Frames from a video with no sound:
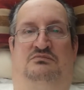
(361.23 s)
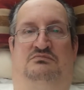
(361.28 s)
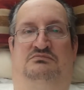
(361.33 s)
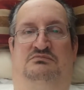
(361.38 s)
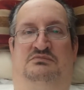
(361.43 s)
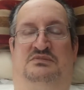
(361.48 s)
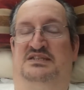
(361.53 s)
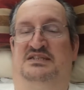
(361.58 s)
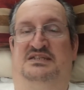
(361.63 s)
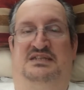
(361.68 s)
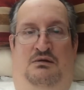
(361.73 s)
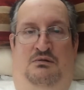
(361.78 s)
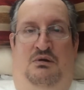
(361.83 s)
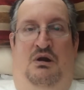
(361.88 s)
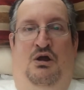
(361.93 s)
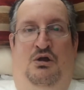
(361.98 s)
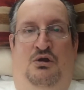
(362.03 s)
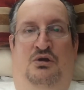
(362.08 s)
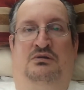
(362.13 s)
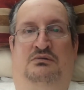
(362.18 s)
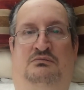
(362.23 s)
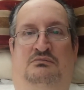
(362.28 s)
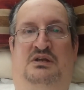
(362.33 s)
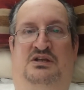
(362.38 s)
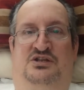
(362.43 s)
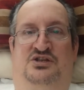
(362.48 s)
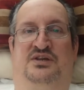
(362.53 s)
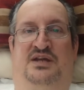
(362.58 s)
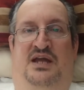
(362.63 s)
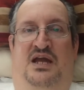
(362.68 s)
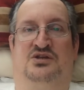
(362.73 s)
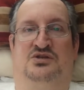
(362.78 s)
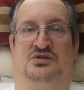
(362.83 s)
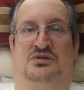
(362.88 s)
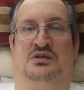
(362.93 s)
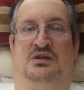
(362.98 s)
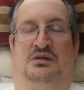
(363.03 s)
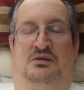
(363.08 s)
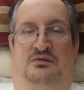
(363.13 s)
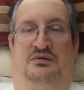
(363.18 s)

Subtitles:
This is our own educational